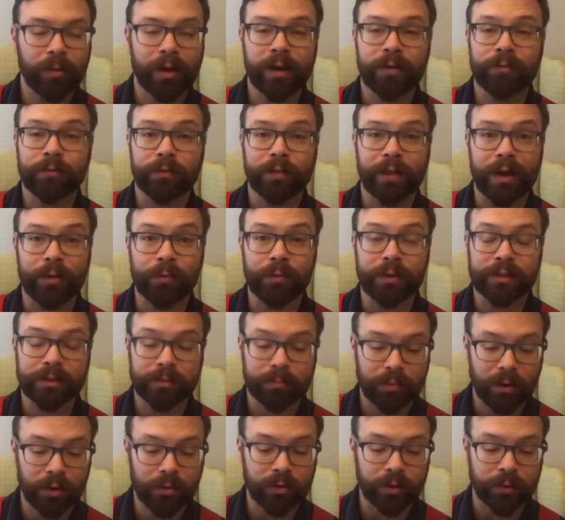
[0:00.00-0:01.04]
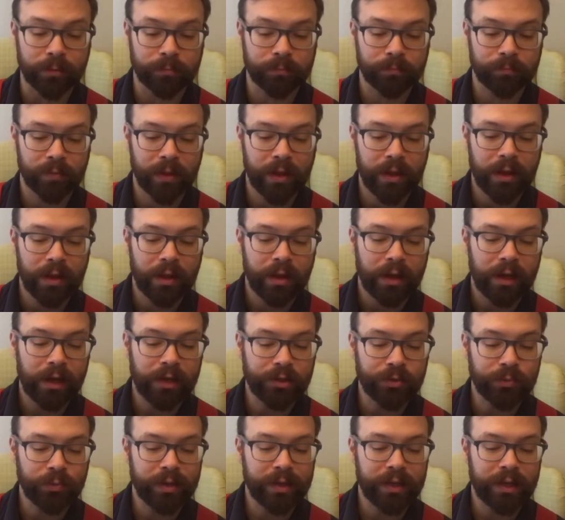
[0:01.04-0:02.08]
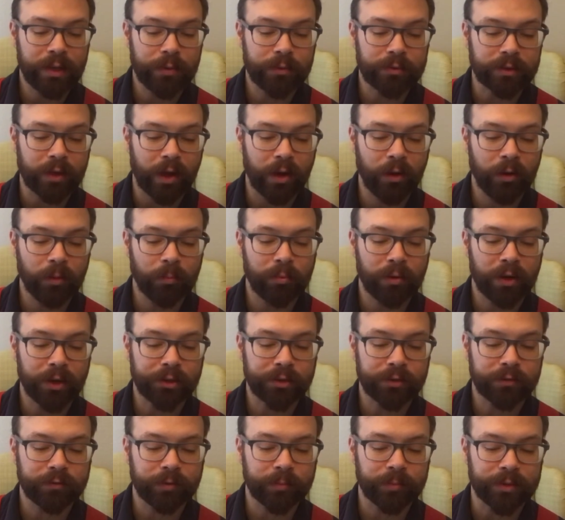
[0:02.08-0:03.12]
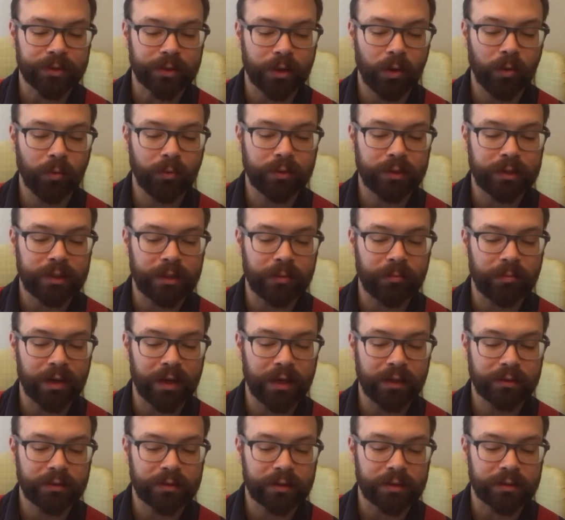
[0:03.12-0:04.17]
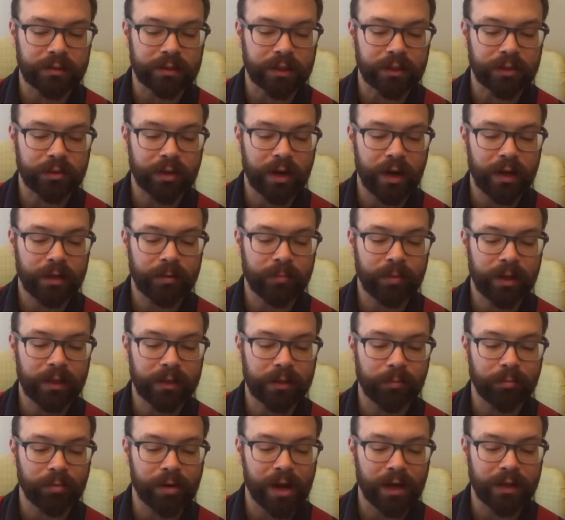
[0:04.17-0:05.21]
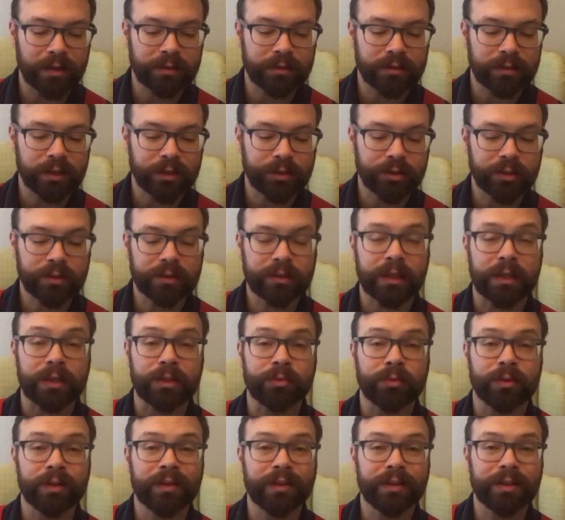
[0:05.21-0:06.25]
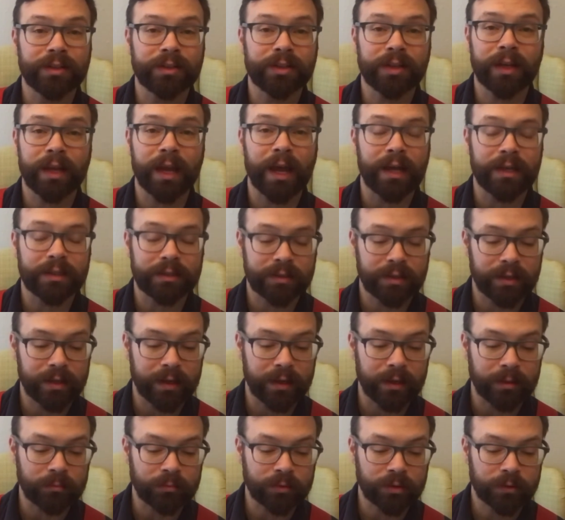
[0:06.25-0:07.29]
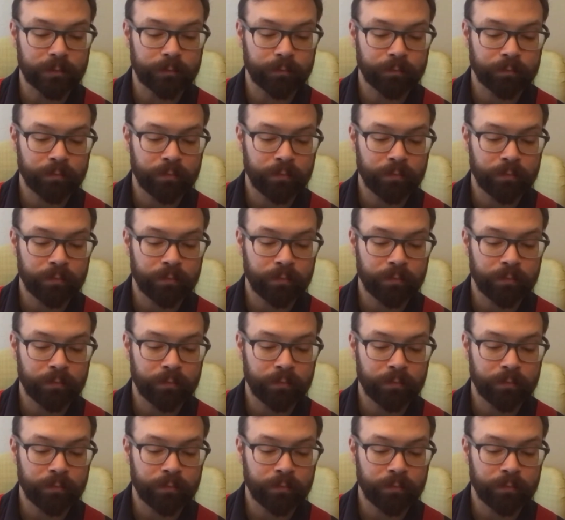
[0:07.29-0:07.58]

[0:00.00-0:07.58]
for that week's opponent. Each week he was under pressure from his own teammates as they tried to make the practice sessions as realistic as the games.